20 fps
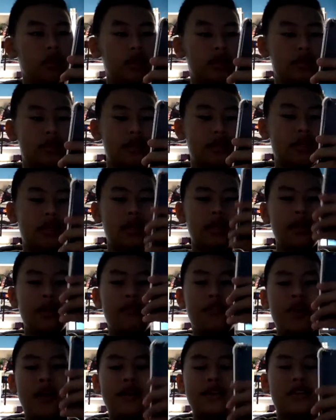C.
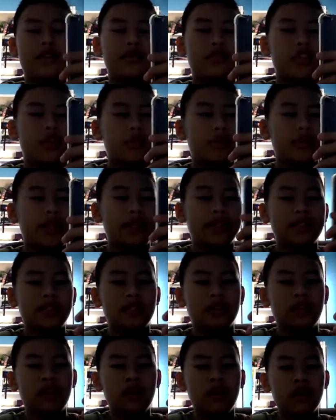Effects of
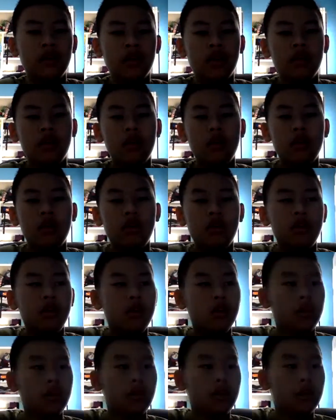termination.
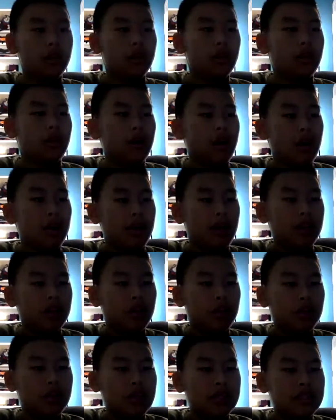Upon
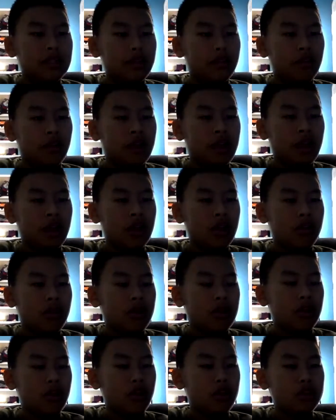termination of your account, you
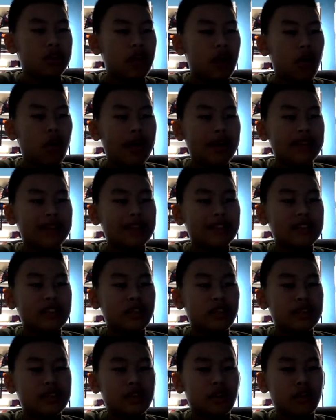may lose all access to
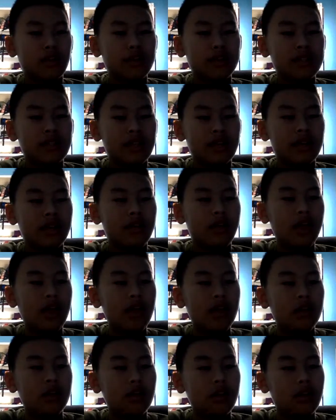your service and
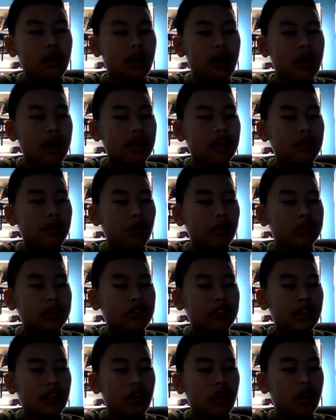any
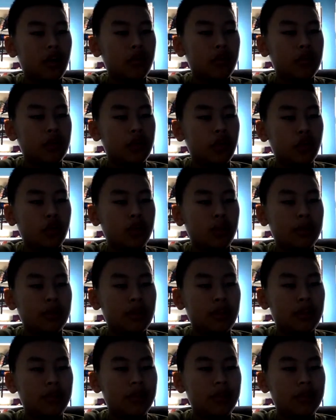portion thereof, including but